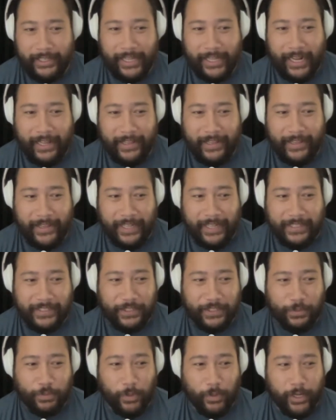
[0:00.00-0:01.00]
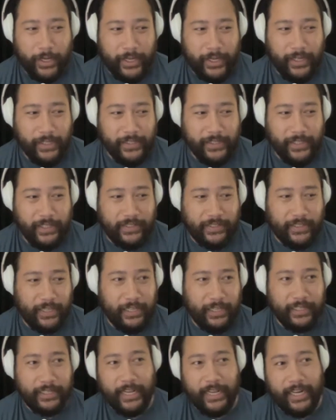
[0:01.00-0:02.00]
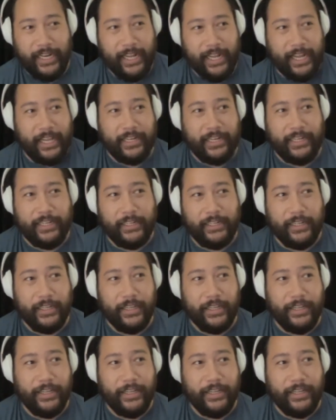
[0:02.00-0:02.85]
that that's just what he is, and it's and and